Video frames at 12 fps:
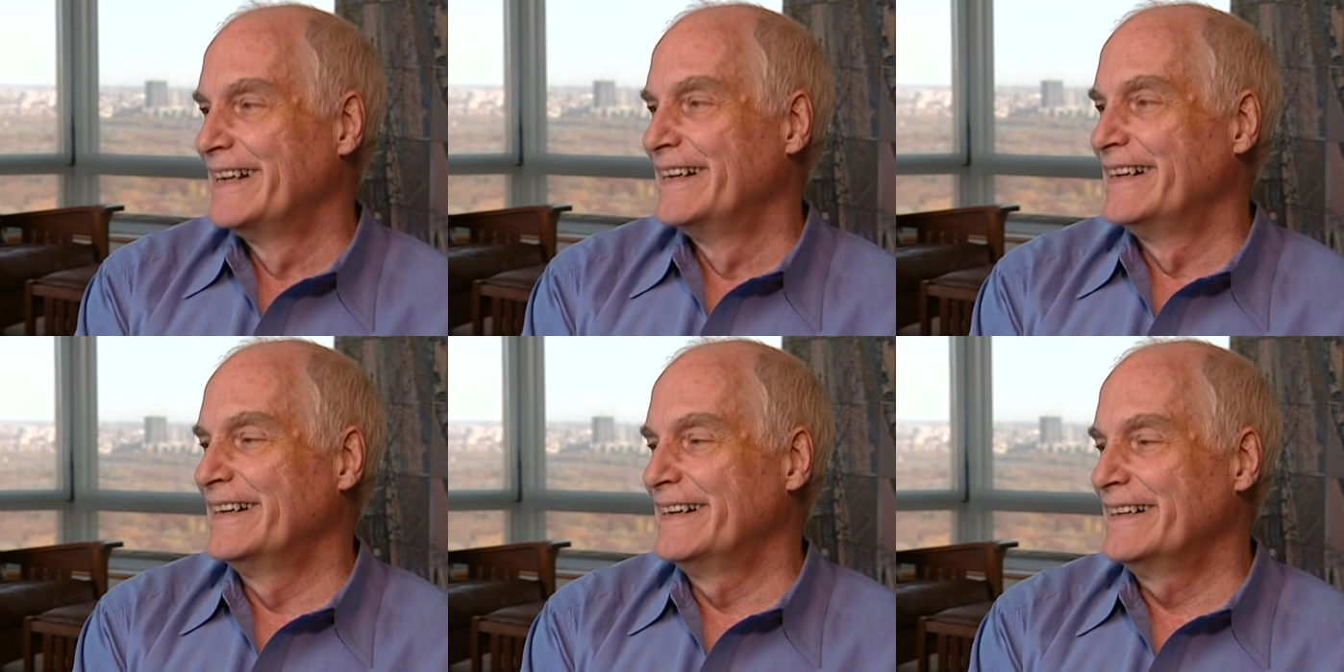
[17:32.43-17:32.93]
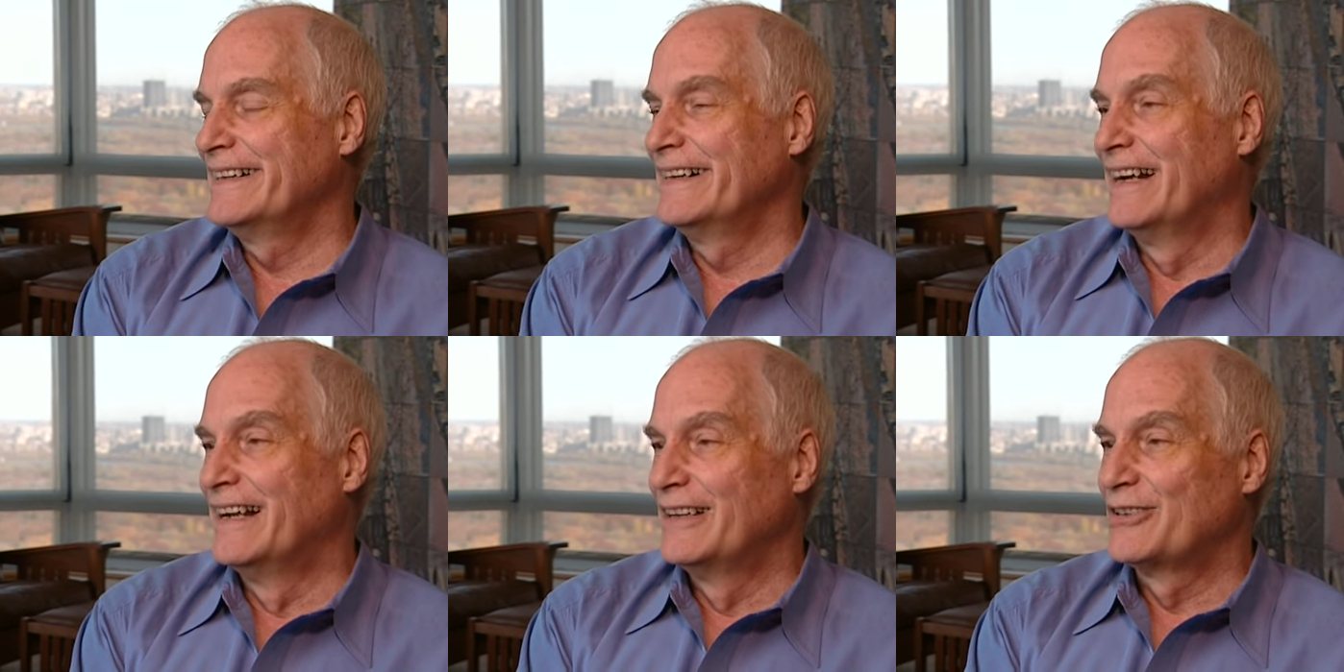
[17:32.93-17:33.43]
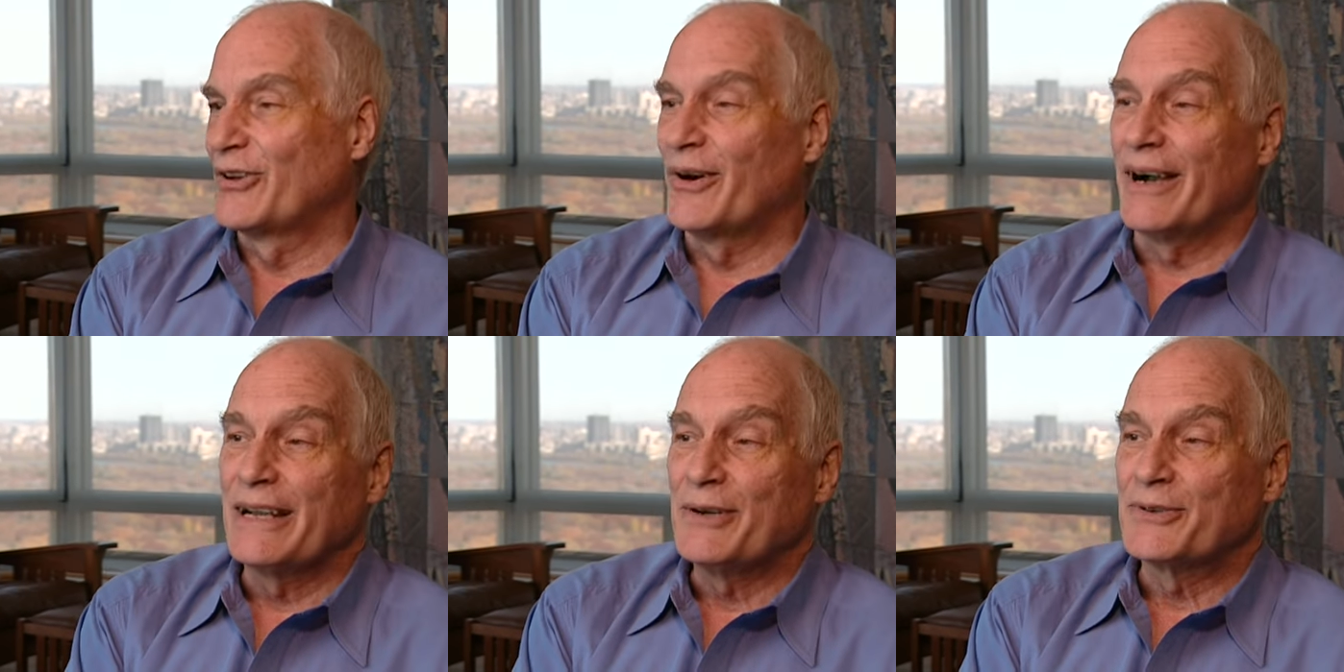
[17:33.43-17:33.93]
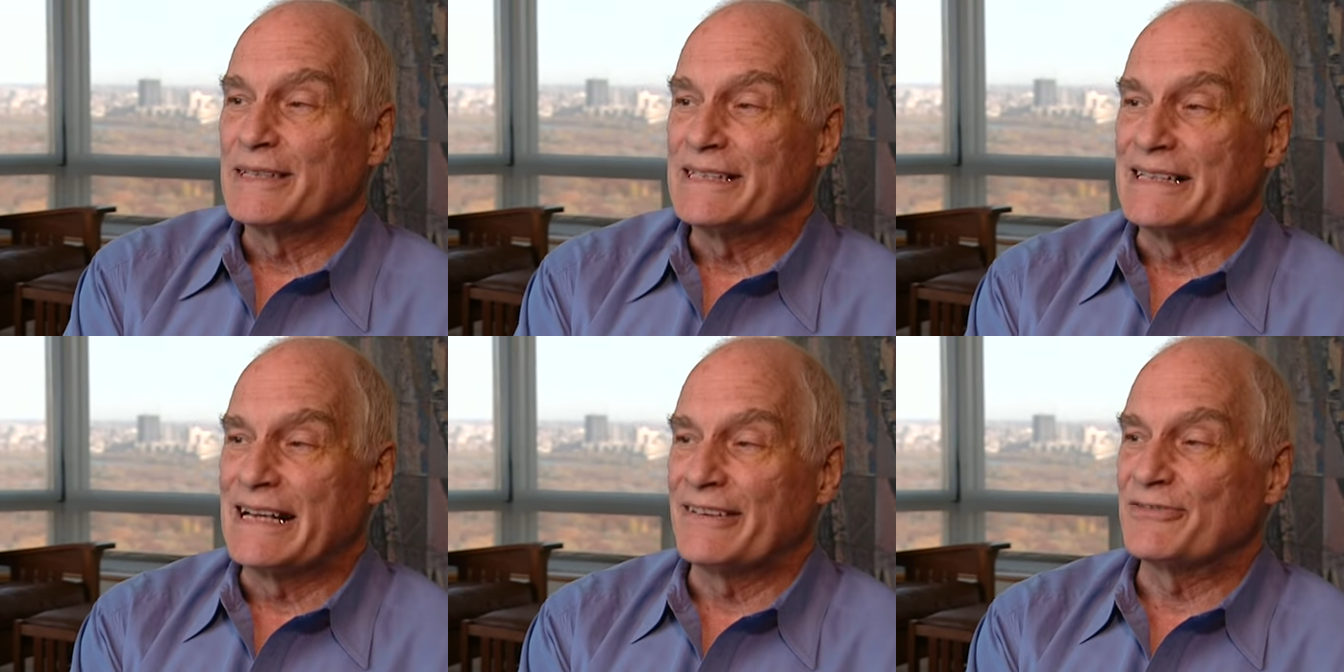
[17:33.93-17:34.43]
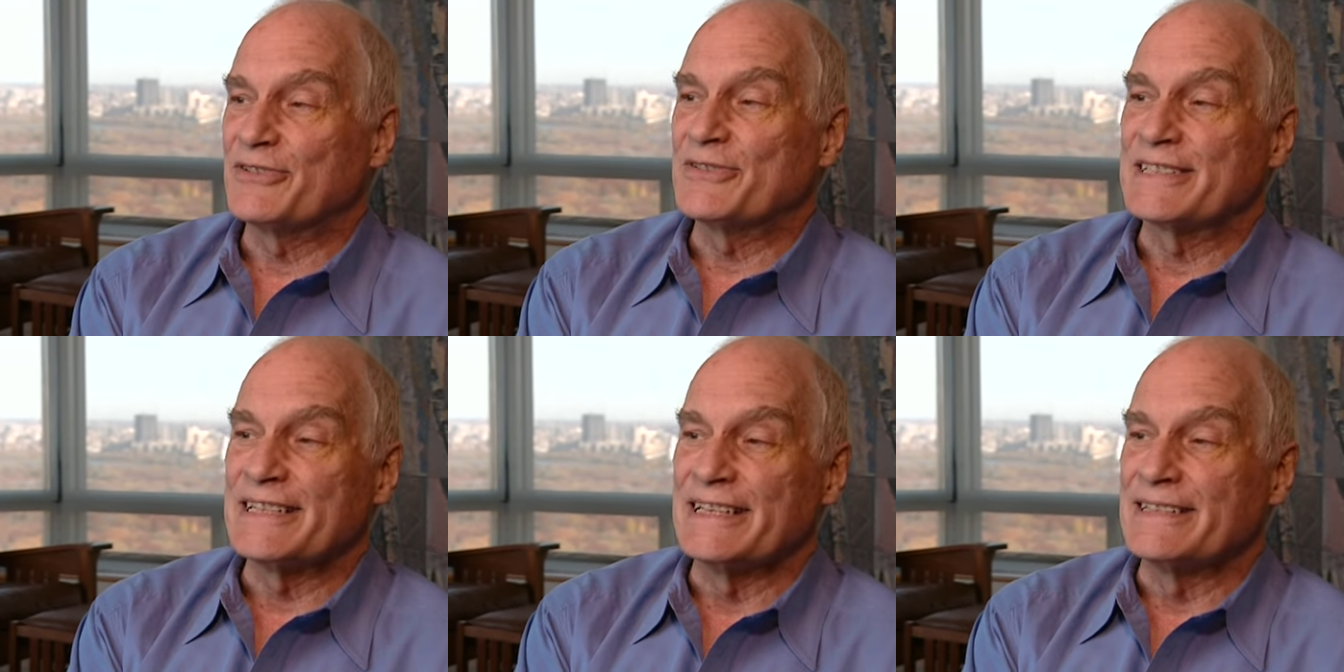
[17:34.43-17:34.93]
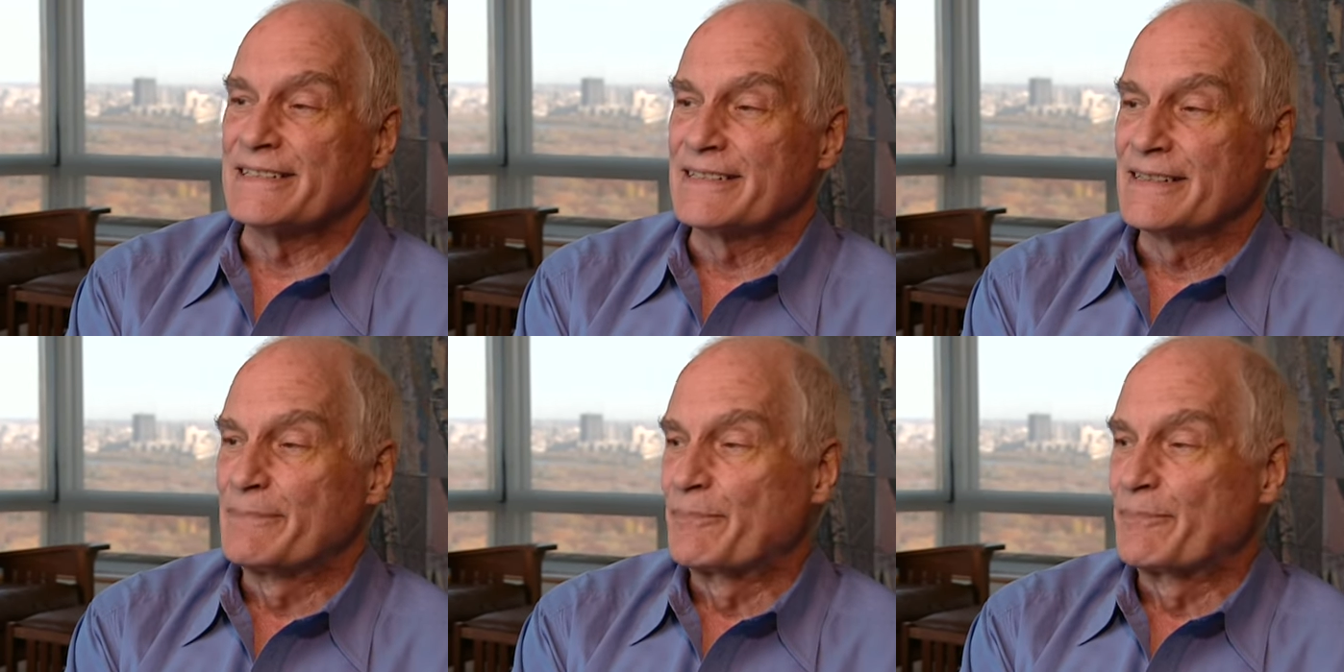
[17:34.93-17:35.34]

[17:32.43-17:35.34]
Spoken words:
So I already have the scenes,